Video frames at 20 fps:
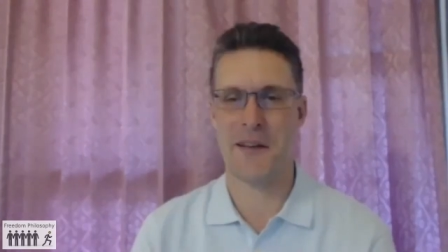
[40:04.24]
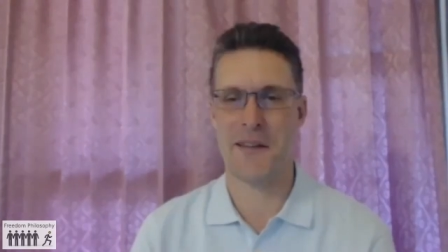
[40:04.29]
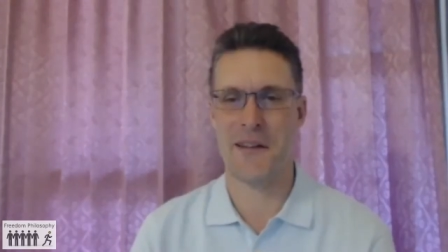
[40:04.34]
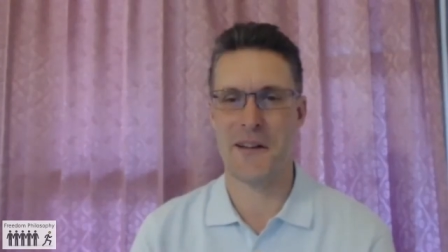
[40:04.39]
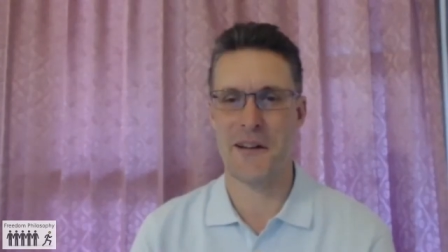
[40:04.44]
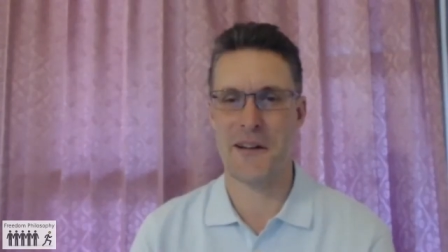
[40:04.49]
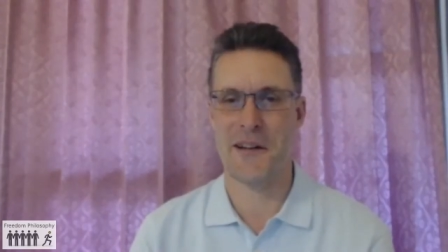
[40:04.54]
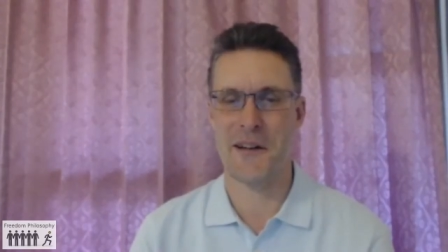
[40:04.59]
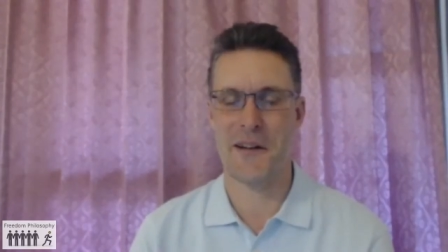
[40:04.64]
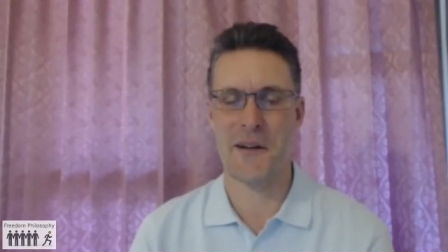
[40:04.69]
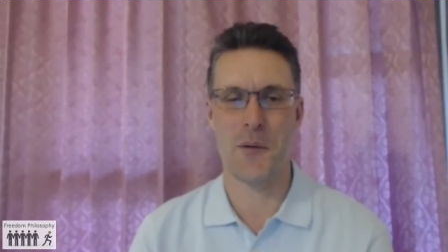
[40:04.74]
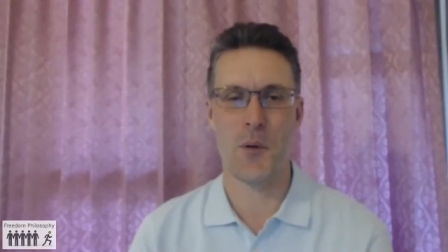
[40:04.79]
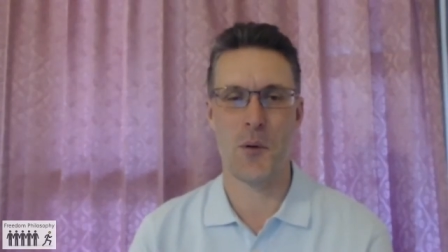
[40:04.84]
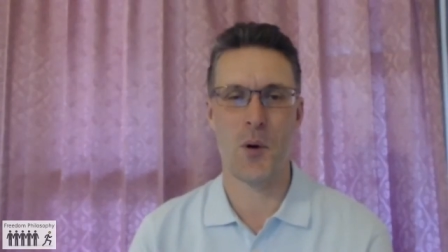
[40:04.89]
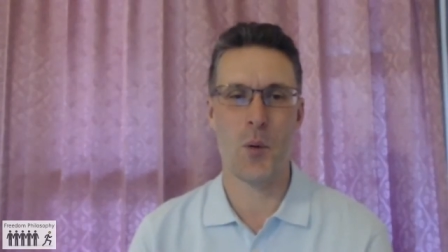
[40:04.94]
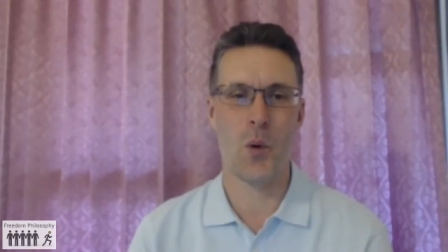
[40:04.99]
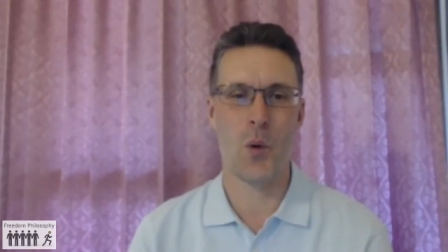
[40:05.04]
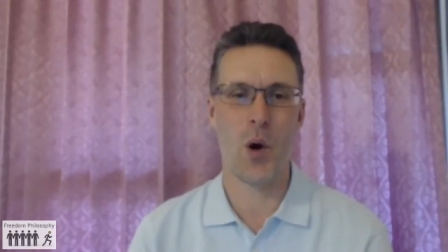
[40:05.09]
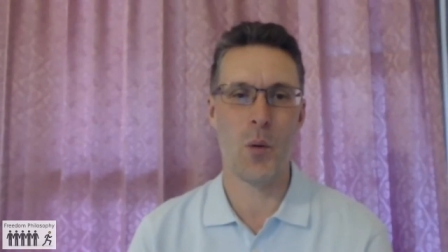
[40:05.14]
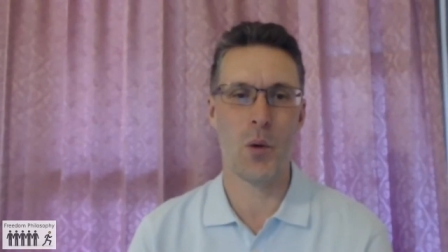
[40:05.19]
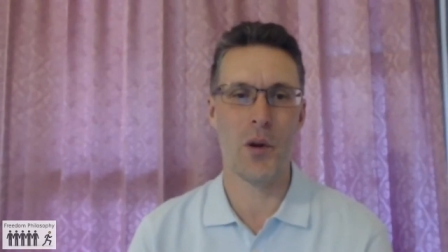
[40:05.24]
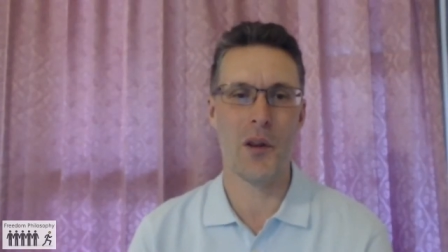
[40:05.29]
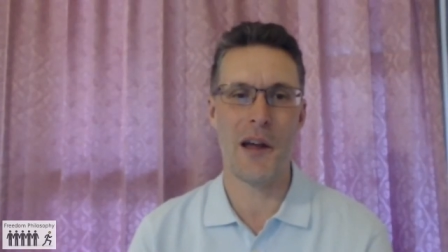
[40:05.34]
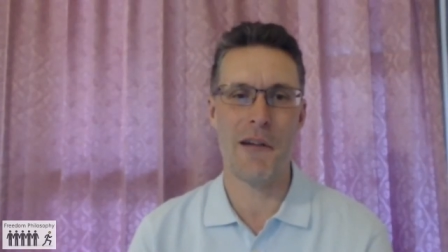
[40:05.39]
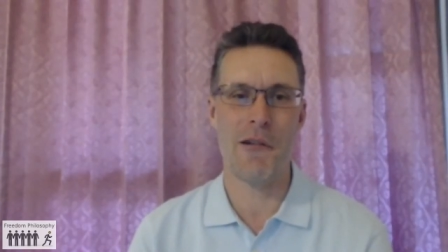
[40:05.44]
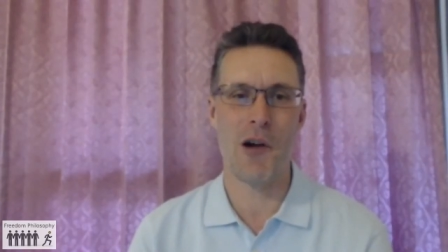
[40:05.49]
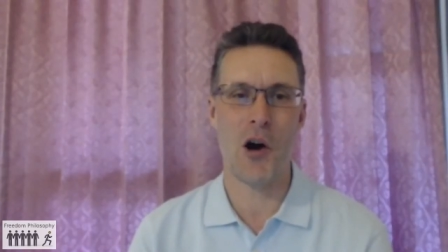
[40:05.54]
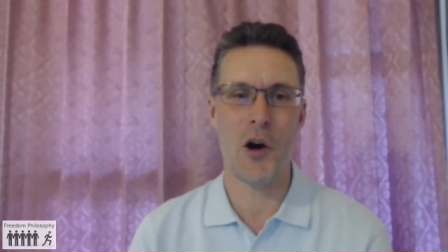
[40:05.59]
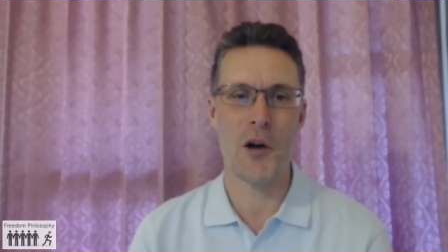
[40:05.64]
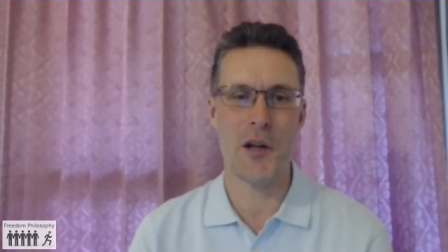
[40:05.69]
uh, what will
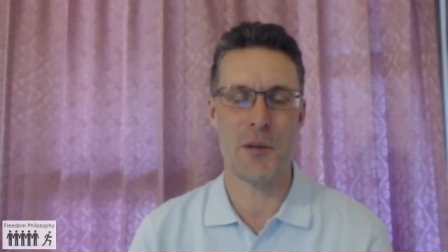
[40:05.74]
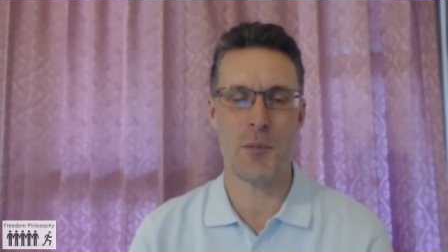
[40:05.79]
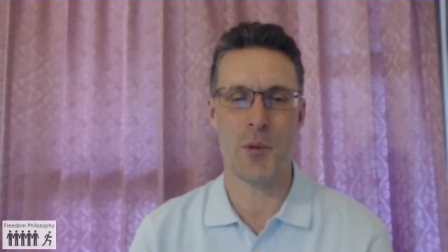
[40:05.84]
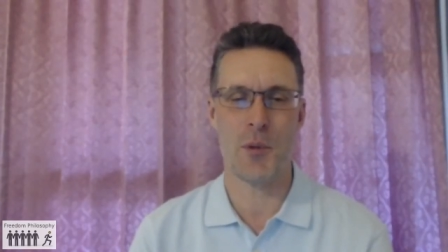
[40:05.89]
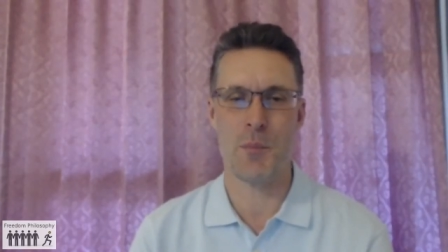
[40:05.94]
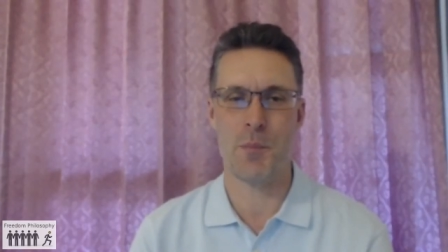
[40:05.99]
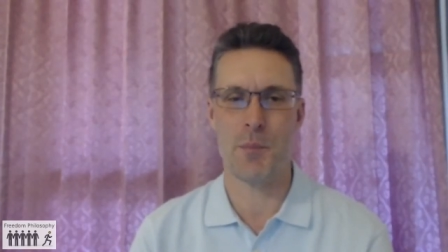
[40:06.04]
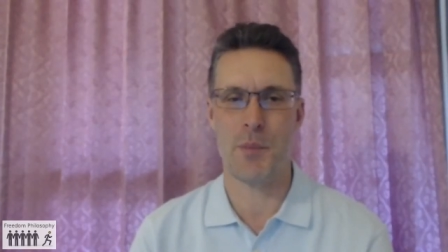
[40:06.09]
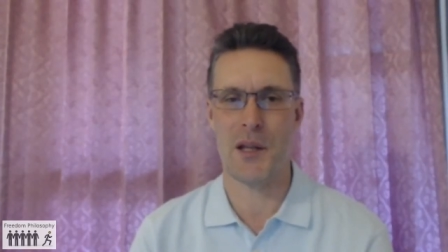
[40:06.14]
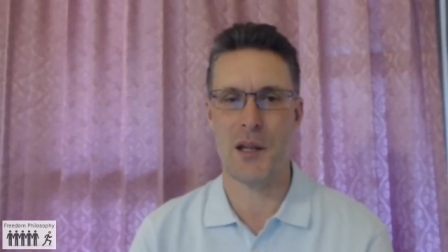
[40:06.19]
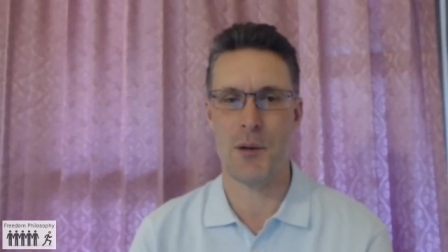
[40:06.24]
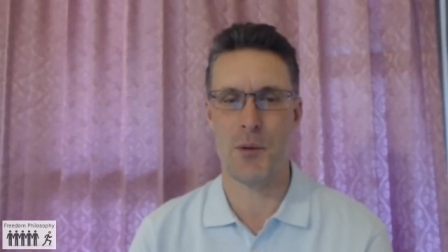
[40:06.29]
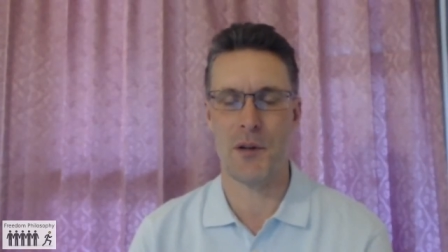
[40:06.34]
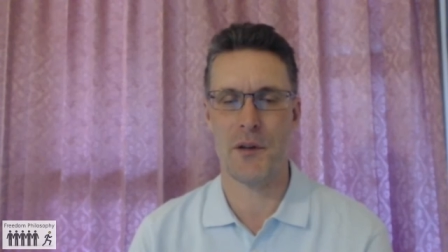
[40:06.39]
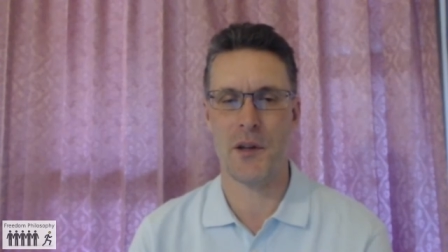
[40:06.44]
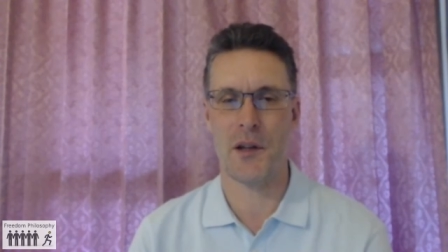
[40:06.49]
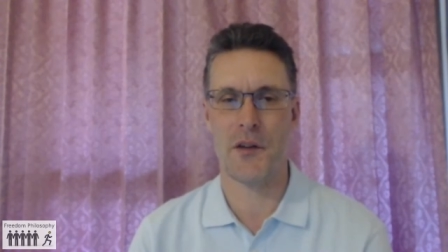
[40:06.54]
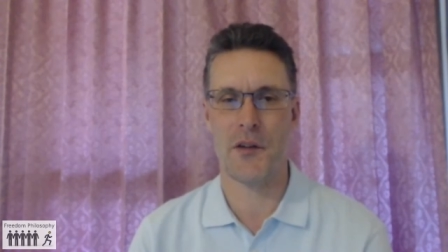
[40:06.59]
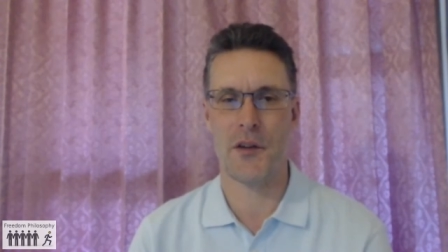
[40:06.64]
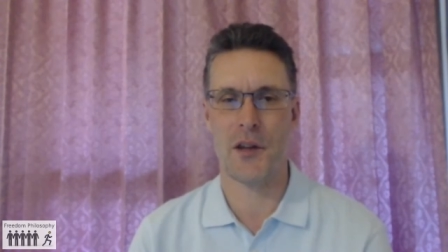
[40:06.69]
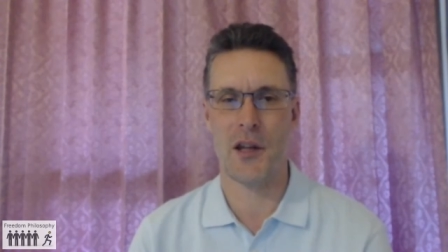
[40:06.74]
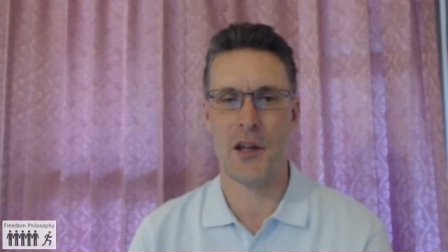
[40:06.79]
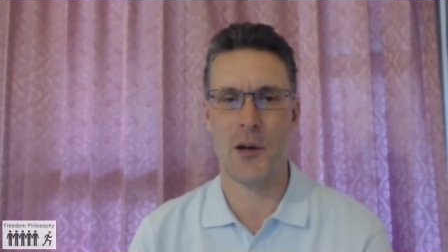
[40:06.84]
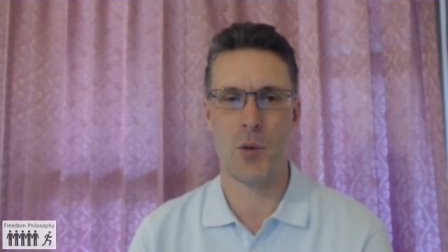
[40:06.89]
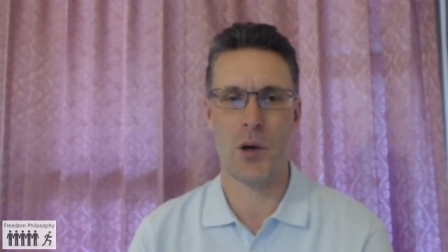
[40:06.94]
their argument be when they say,